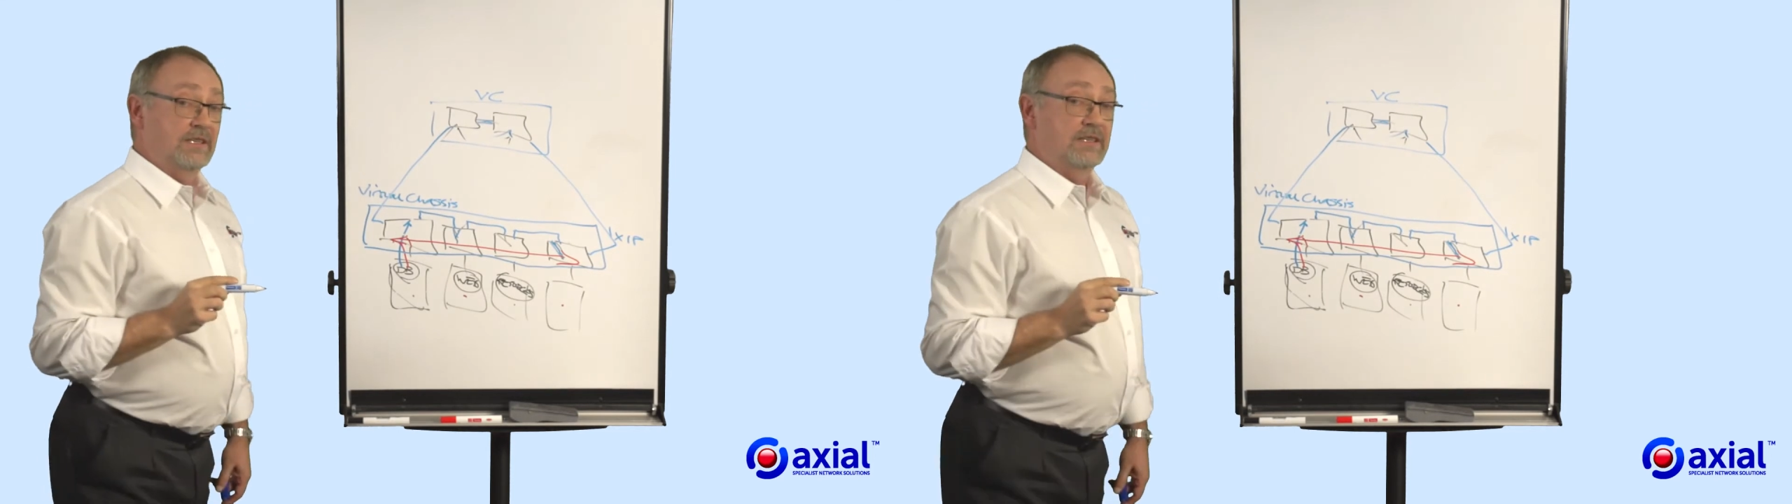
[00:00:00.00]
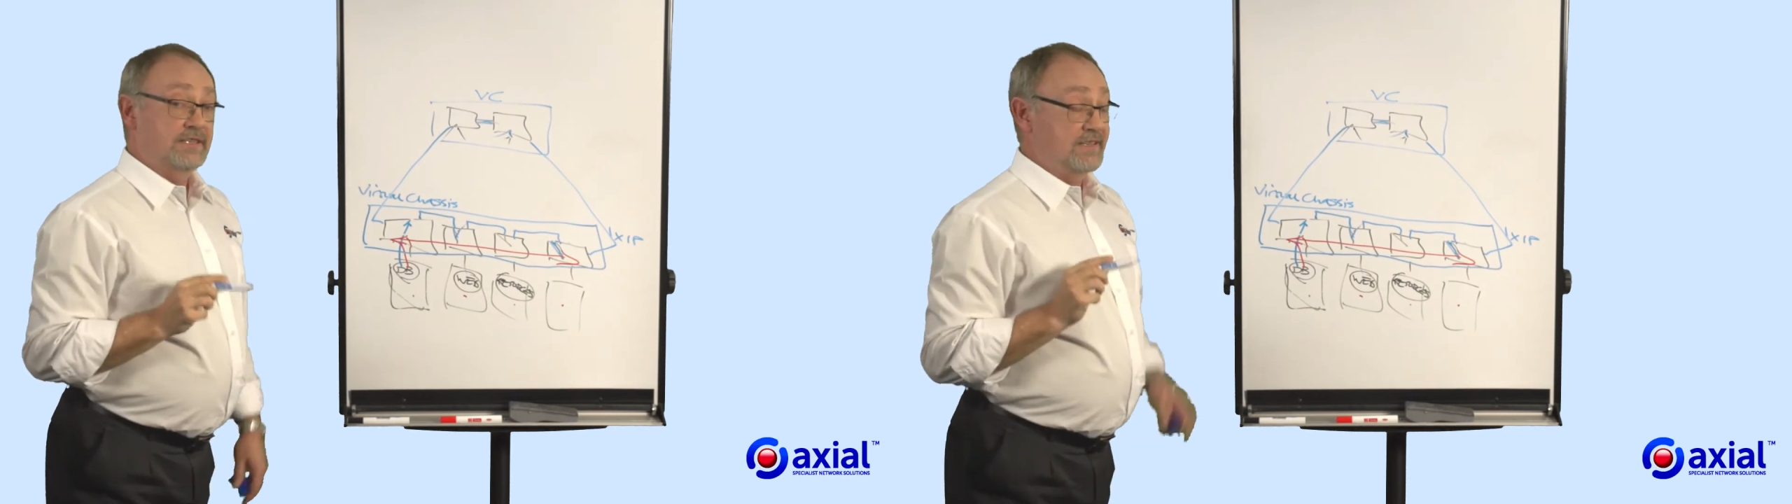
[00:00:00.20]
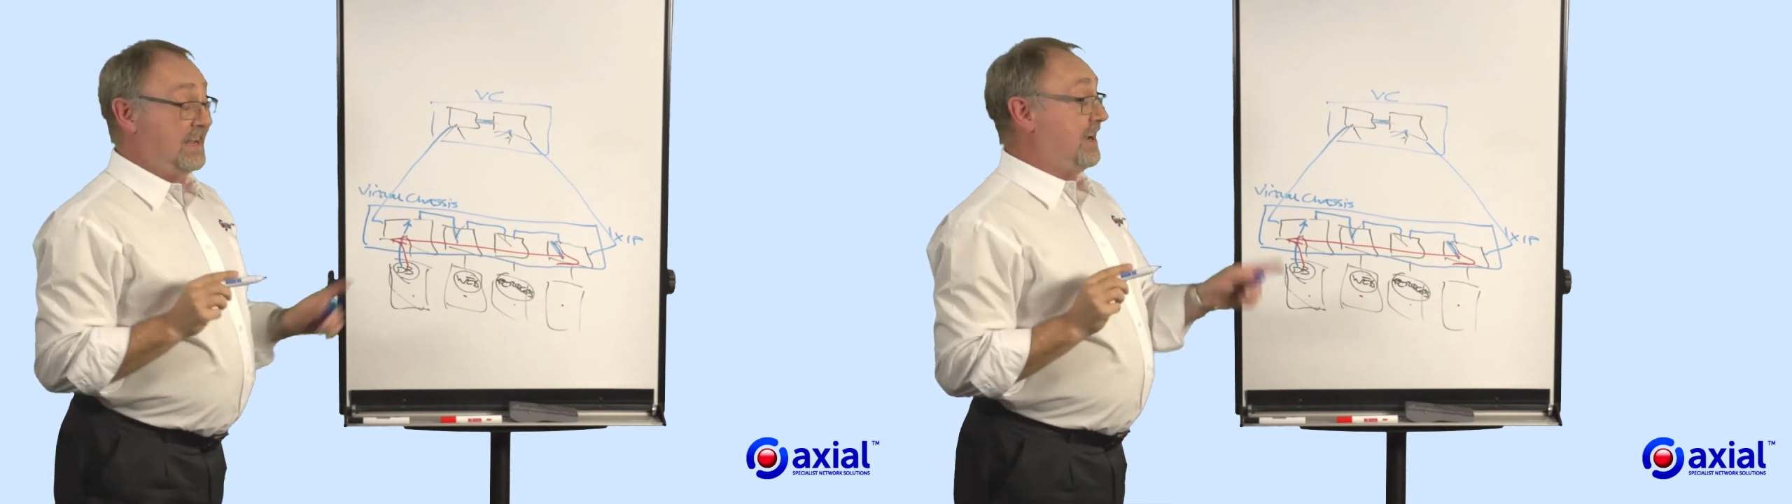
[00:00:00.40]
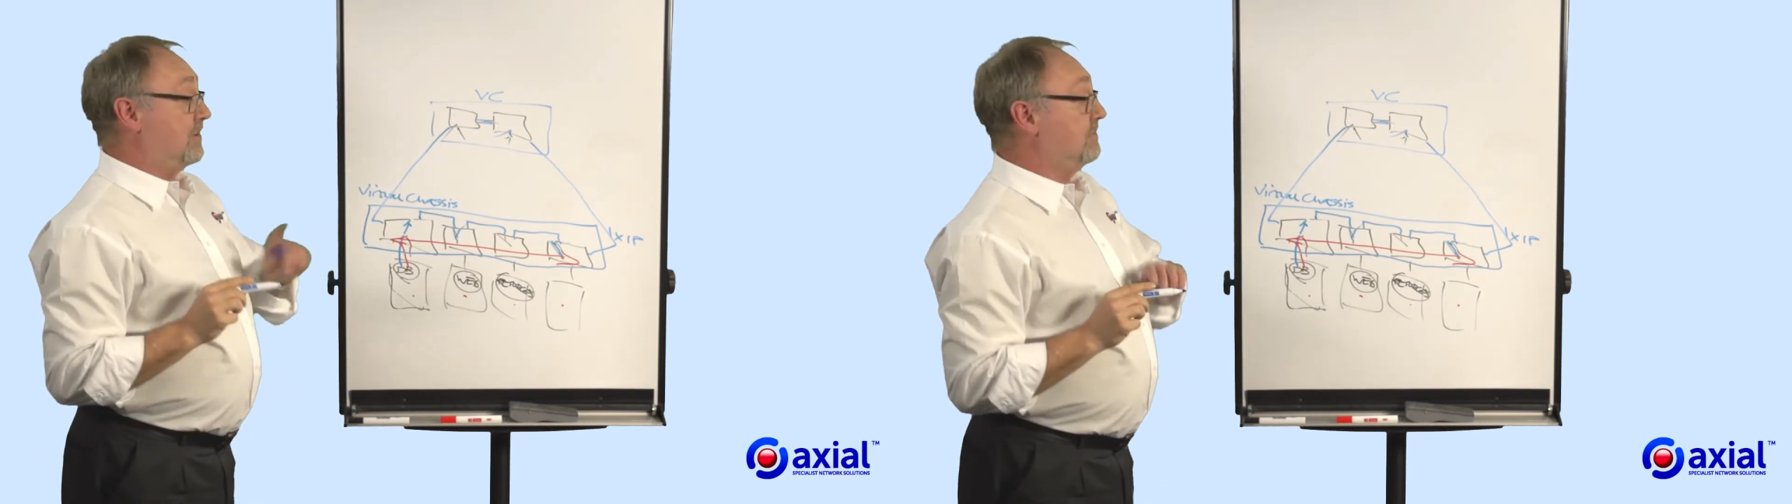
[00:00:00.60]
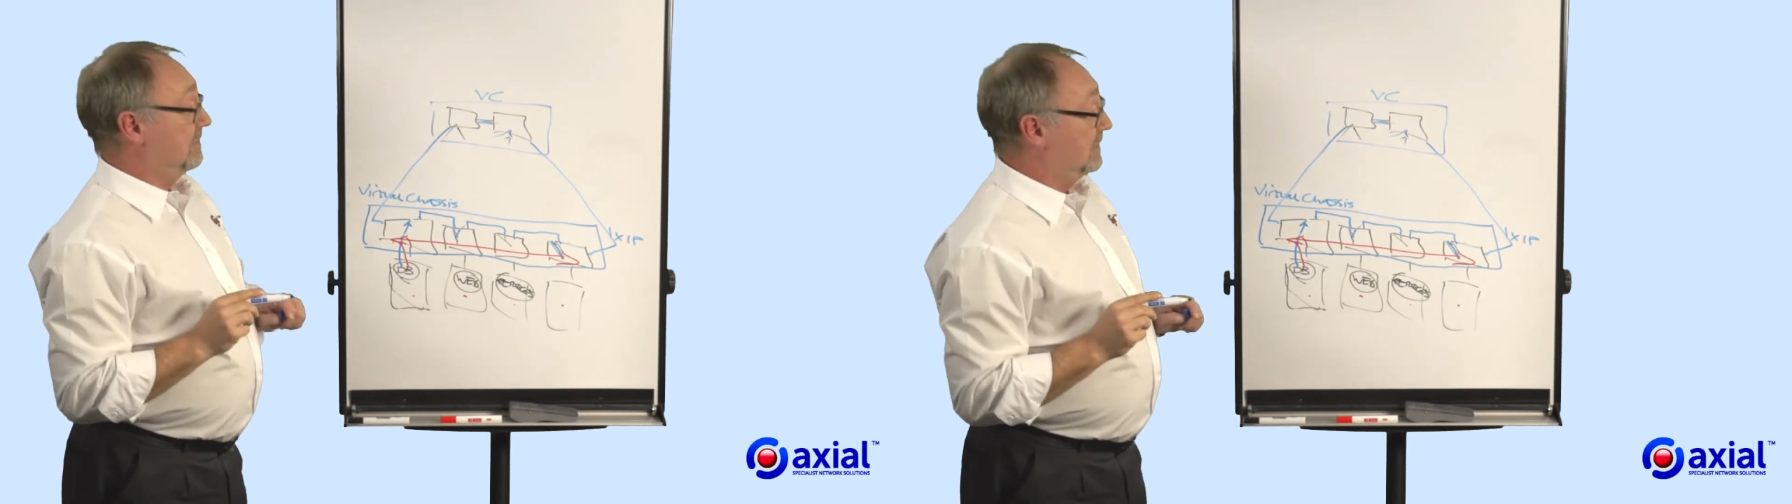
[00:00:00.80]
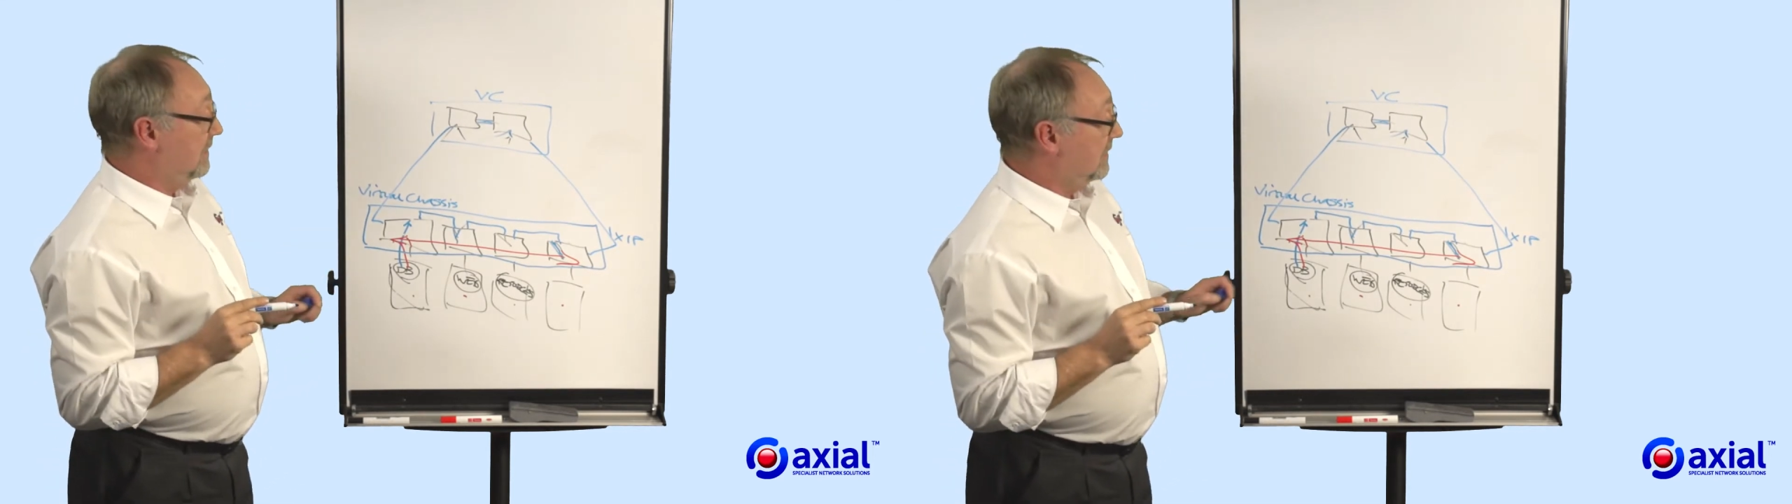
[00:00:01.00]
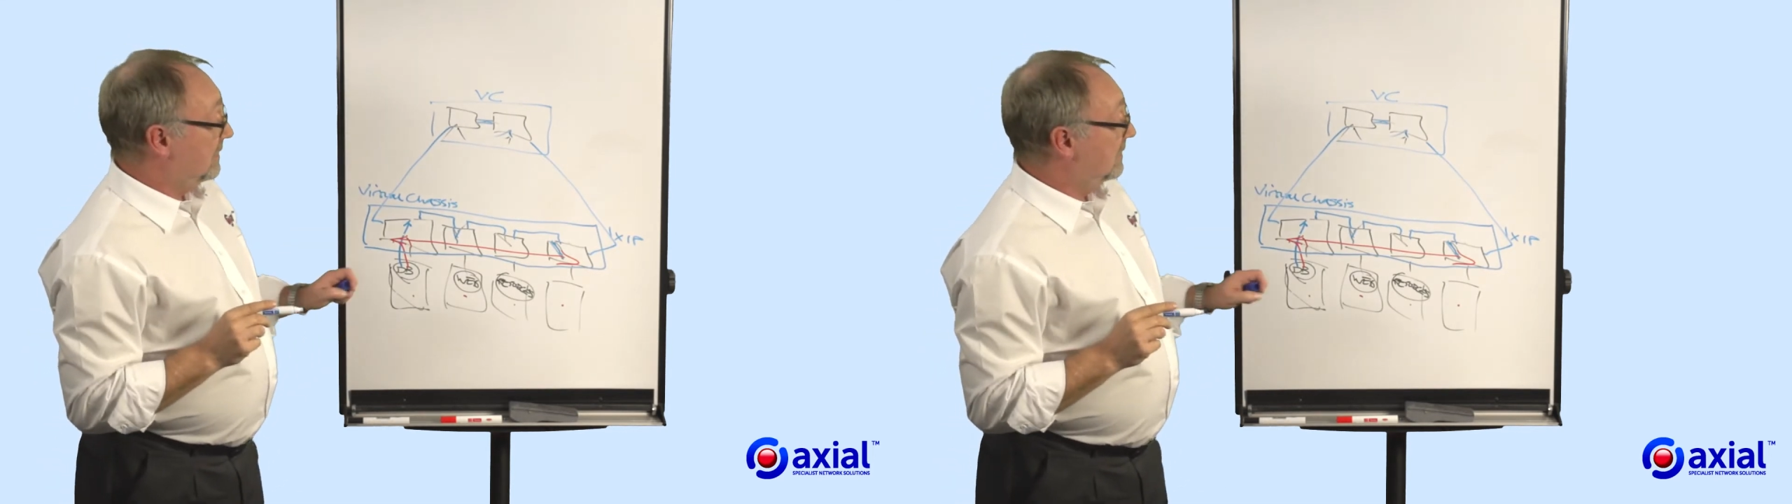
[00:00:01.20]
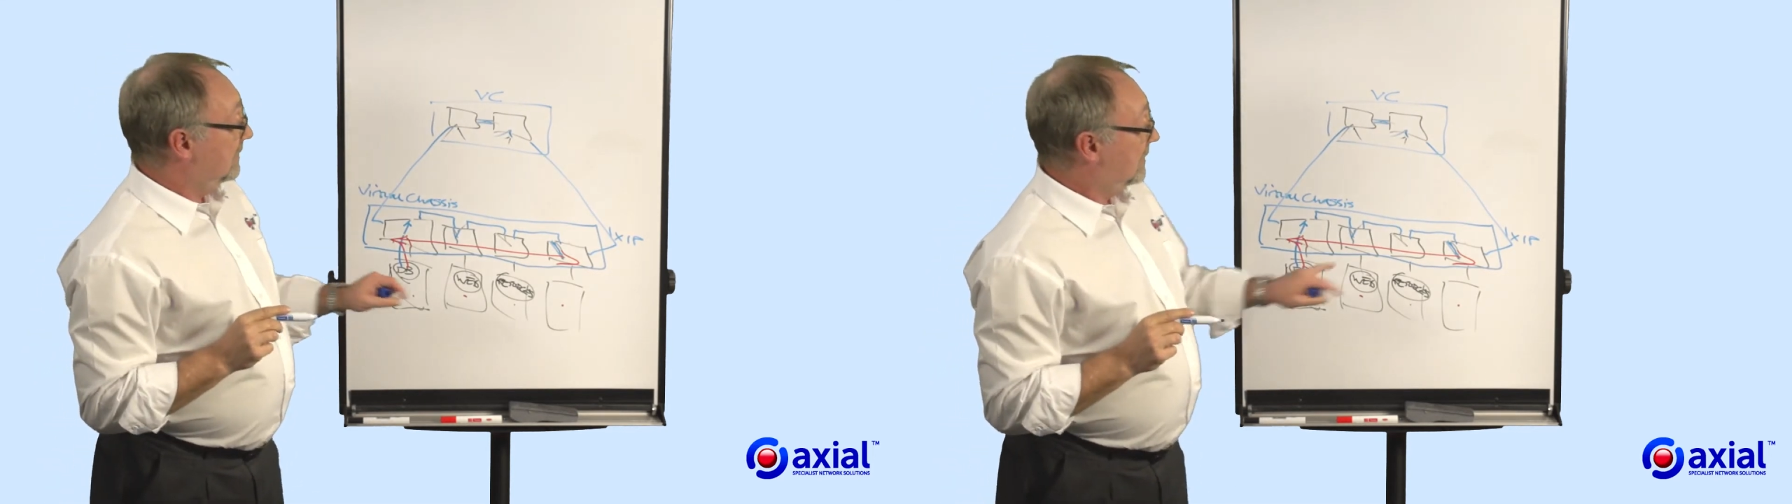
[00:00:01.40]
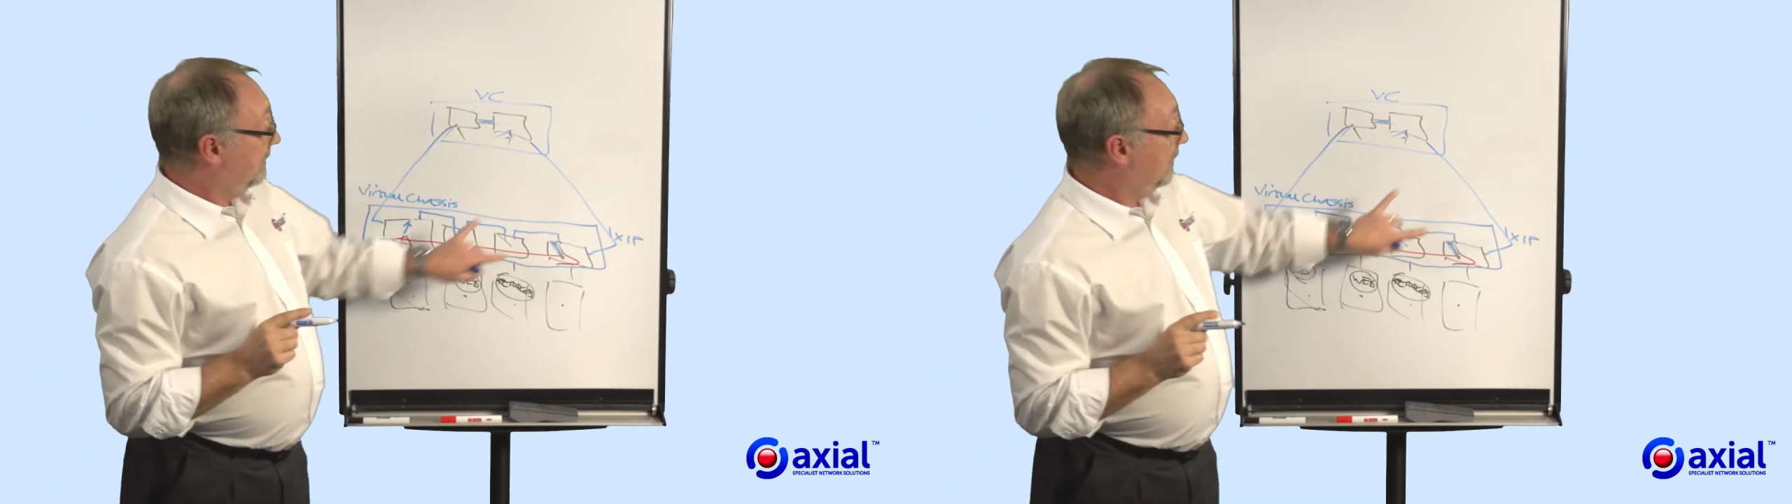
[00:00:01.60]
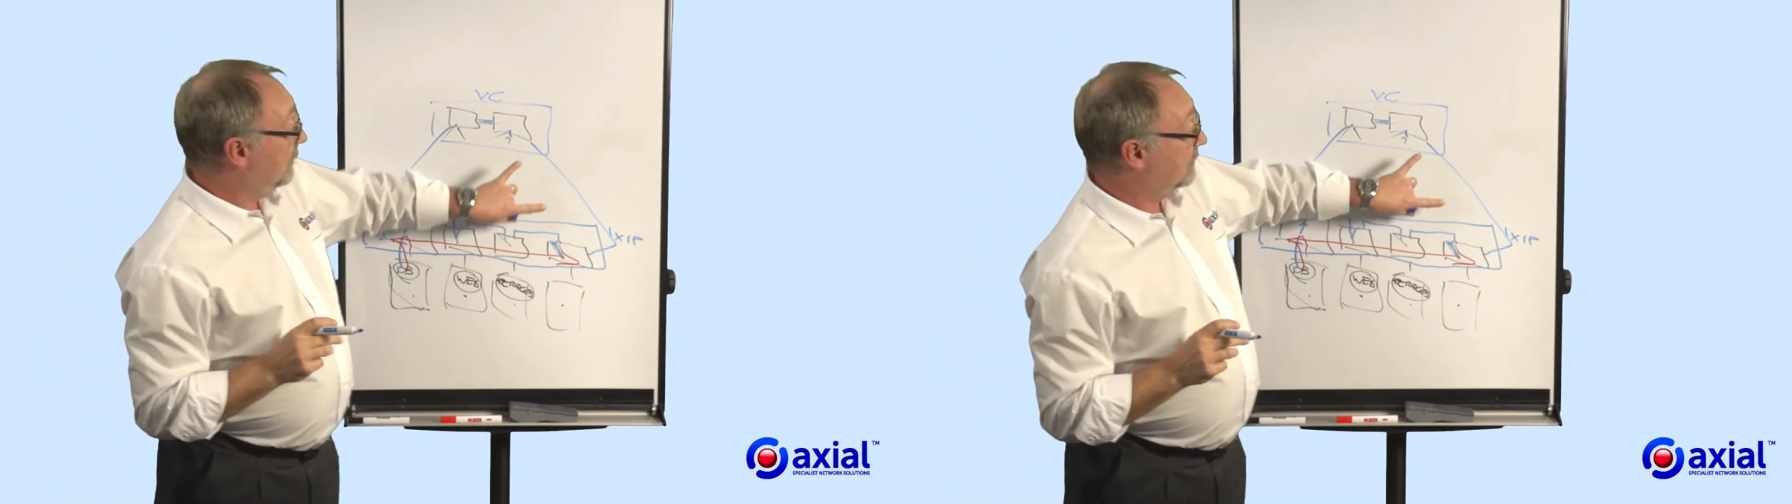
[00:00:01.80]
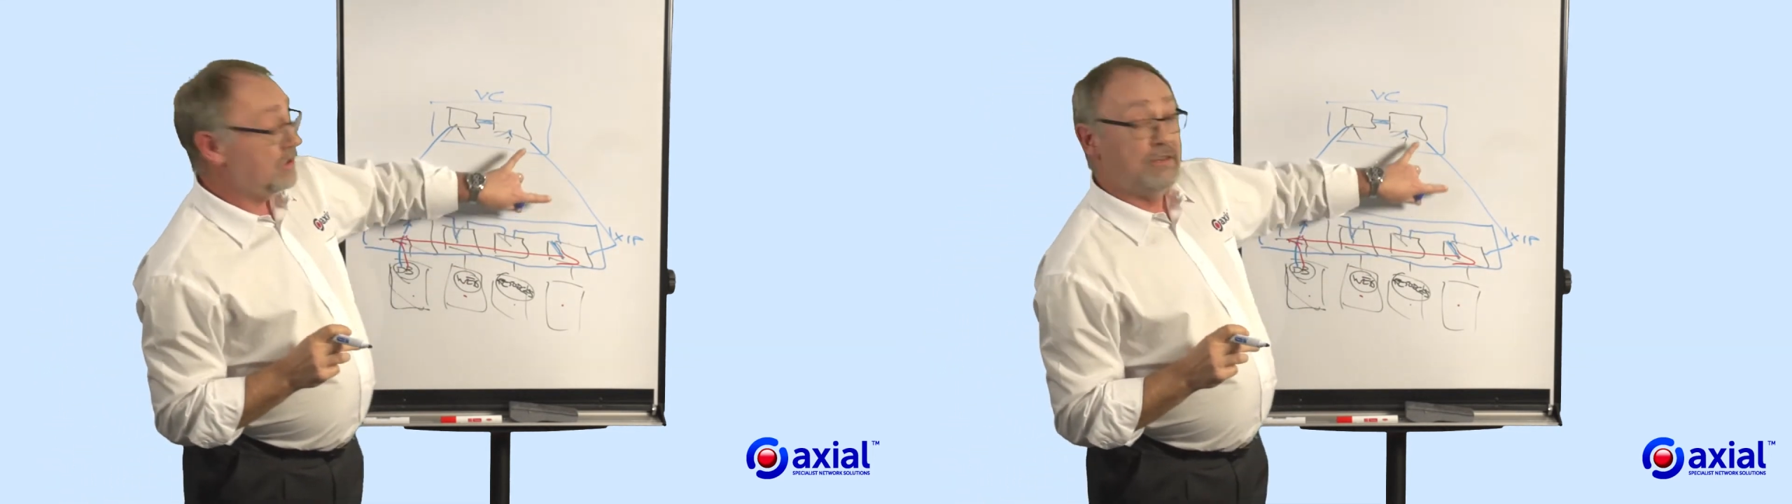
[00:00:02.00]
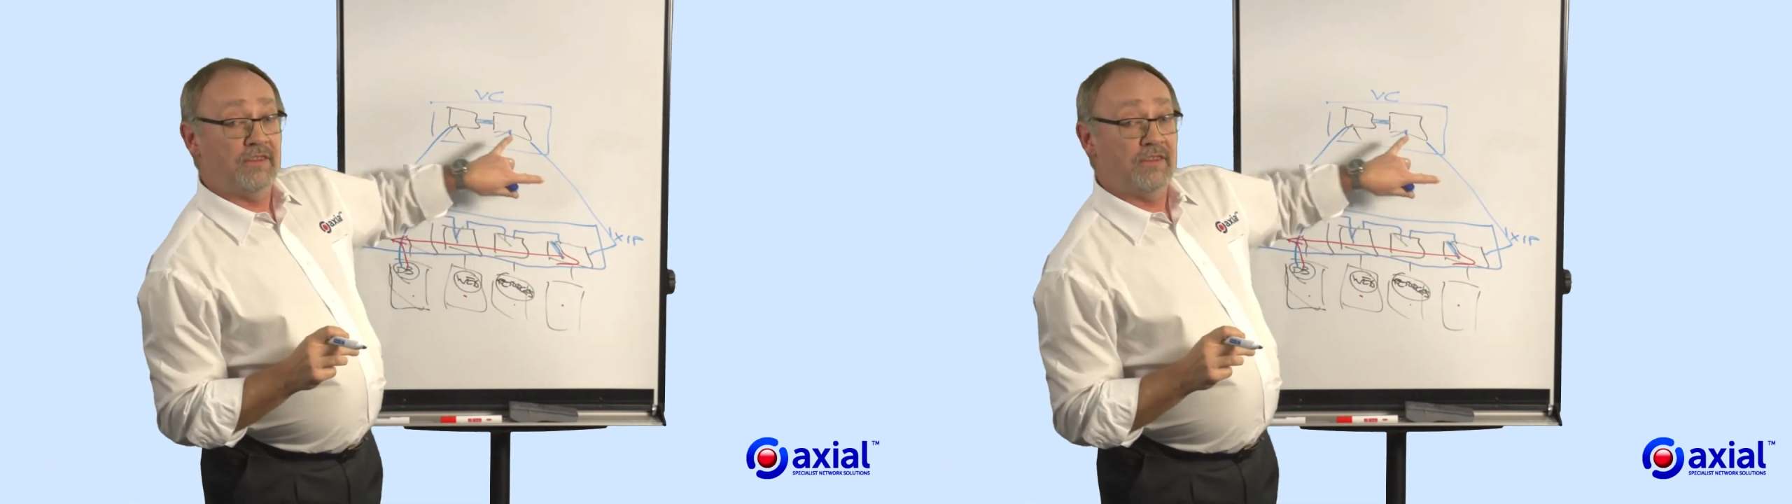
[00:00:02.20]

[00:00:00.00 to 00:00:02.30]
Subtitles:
So now I've only got two